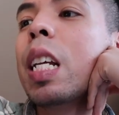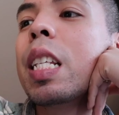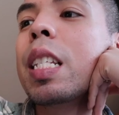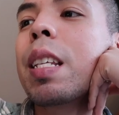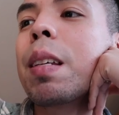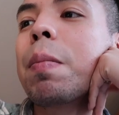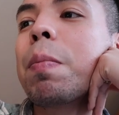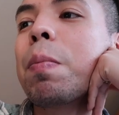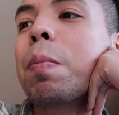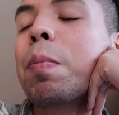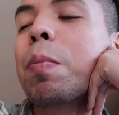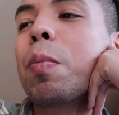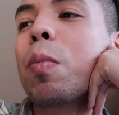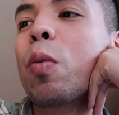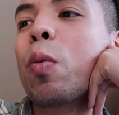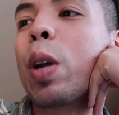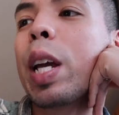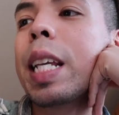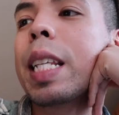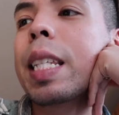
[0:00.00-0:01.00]
some
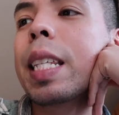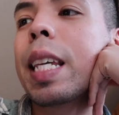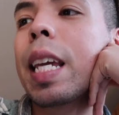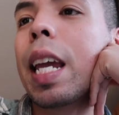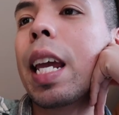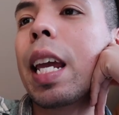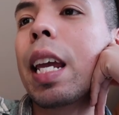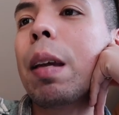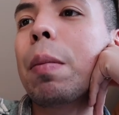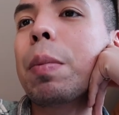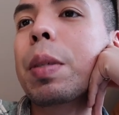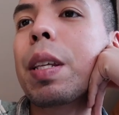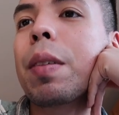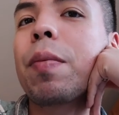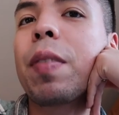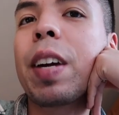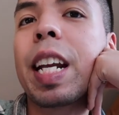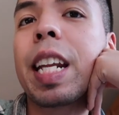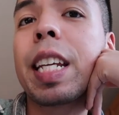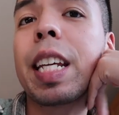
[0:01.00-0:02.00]
race games
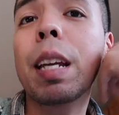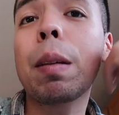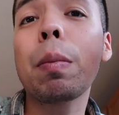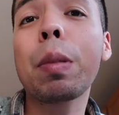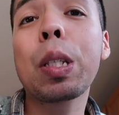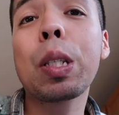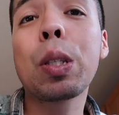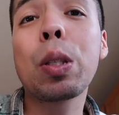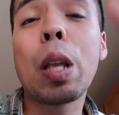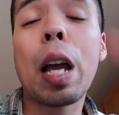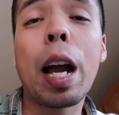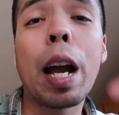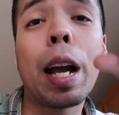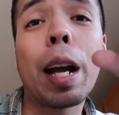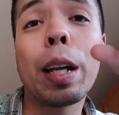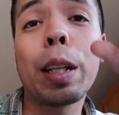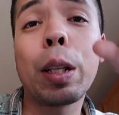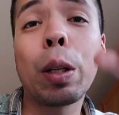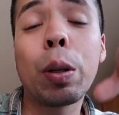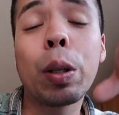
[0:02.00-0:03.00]
and fighting games,
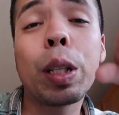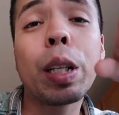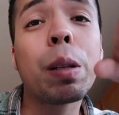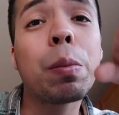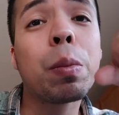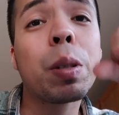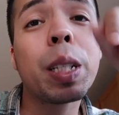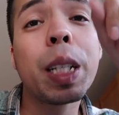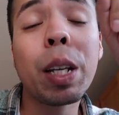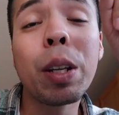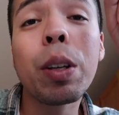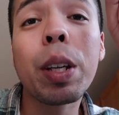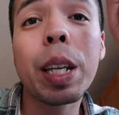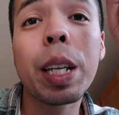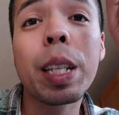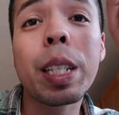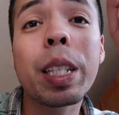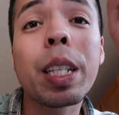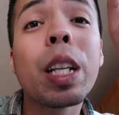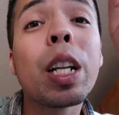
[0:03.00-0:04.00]
the only thing I'm going to tell you
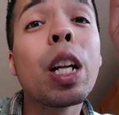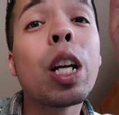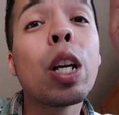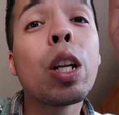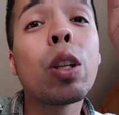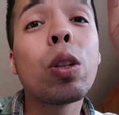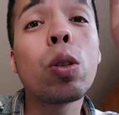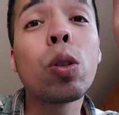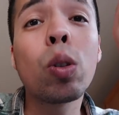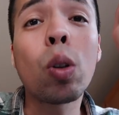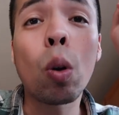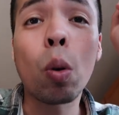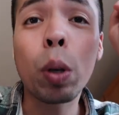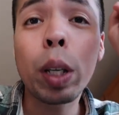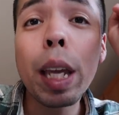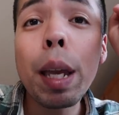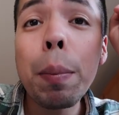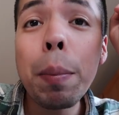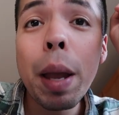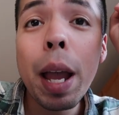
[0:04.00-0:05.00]
is, don't
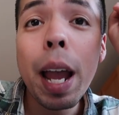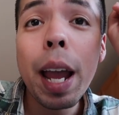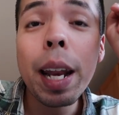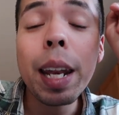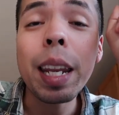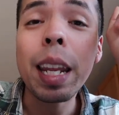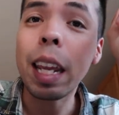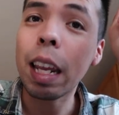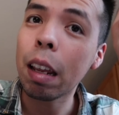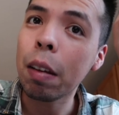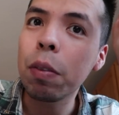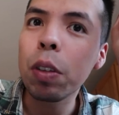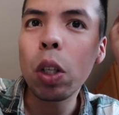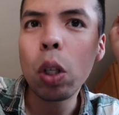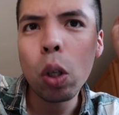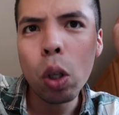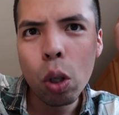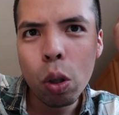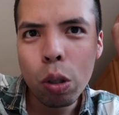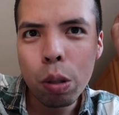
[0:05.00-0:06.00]
get mad if
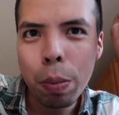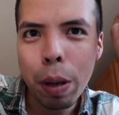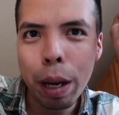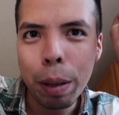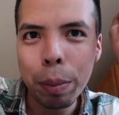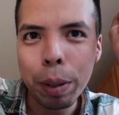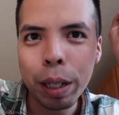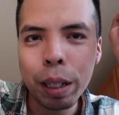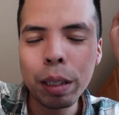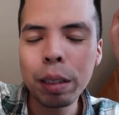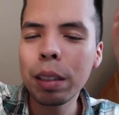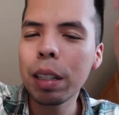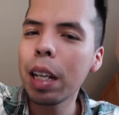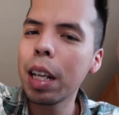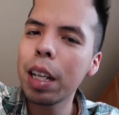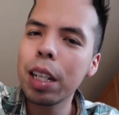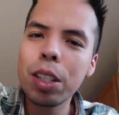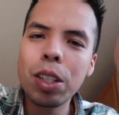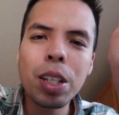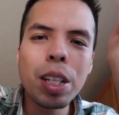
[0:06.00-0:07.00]
you lose by me.
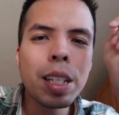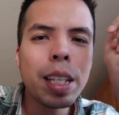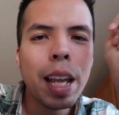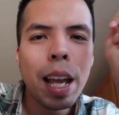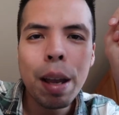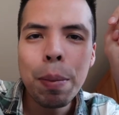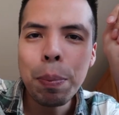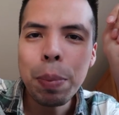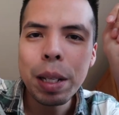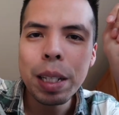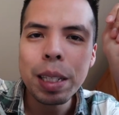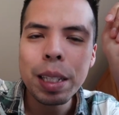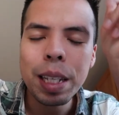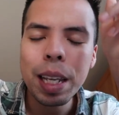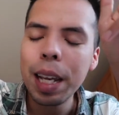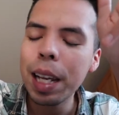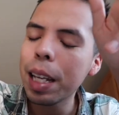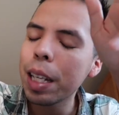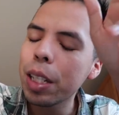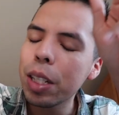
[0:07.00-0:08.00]
It just happens.
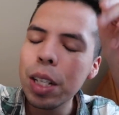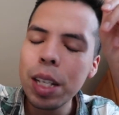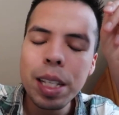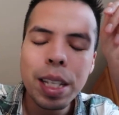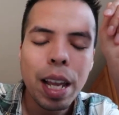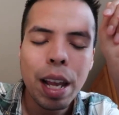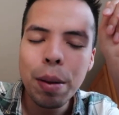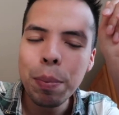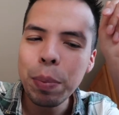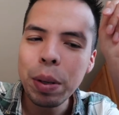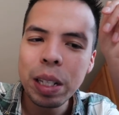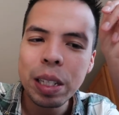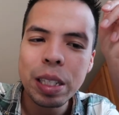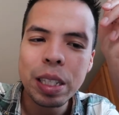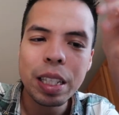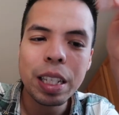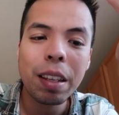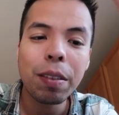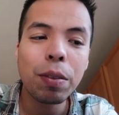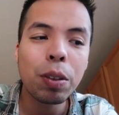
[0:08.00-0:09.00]
It just
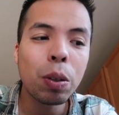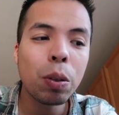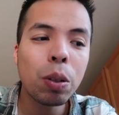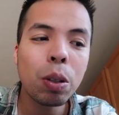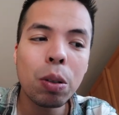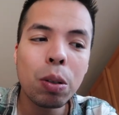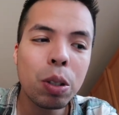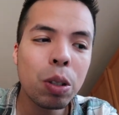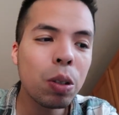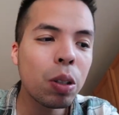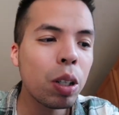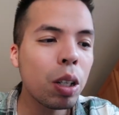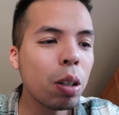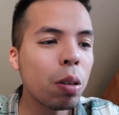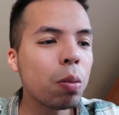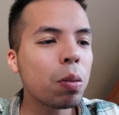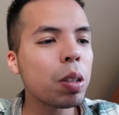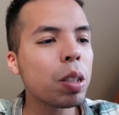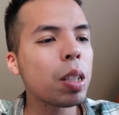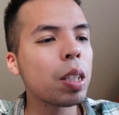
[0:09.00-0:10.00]
happens. If you lose, you
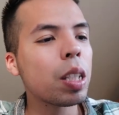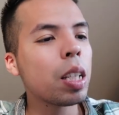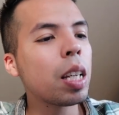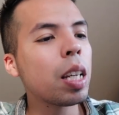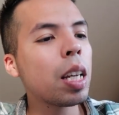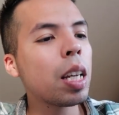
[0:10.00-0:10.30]
lose.